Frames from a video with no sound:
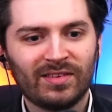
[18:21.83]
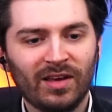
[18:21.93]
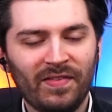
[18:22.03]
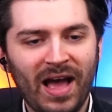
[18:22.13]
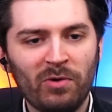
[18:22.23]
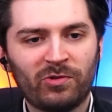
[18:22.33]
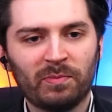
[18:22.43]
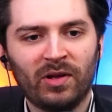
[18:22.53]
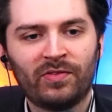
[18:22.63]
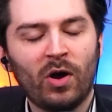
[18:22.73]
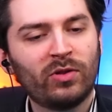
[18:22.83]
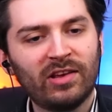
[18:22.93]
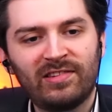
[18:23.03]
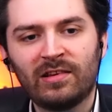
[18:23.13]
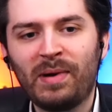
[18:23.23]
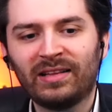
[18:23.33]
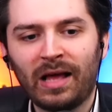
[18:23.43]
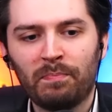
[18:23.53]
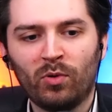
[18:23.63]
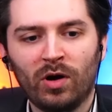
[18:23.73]
Announcement. Oh, this is about
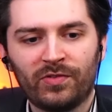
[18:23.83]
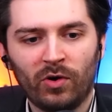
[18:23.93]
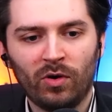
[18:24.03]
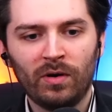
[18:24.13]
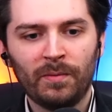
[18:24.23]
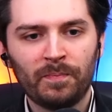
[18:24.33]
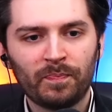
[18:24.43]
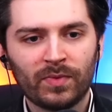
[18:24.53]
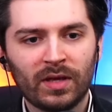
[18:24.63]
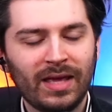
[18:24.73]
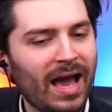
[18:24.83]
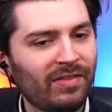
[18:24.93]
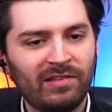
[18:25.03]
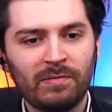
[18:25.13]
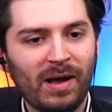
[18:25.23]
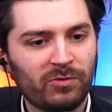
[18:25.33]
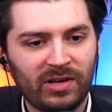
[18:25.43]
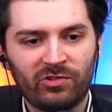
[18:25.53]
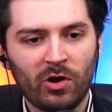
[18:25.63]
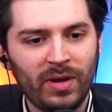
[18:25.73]
that portal. Yeah, this is about where
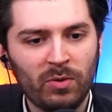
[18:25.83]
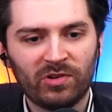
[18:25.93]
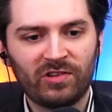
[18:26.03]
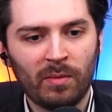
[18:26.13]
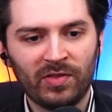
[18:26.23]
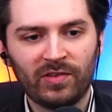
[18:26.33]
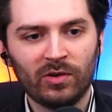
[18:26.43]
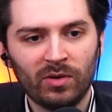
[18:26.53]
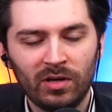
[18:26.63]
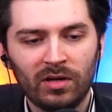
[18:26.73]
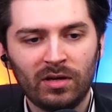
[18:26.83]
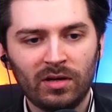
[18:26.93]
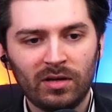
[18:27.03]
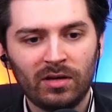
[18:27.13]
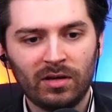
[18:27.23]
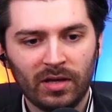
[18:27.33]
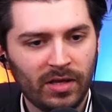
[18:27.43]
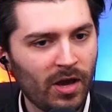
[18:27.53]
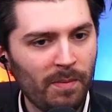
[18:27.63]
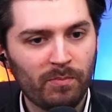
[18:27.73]
Joe He was summoned to.
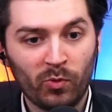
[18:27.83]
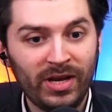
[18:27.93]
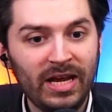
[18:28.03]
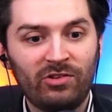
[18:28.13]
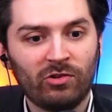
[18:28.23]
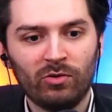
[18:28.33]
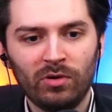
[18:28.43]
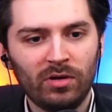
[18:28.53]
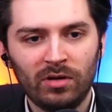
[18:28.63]
Yep, we need you.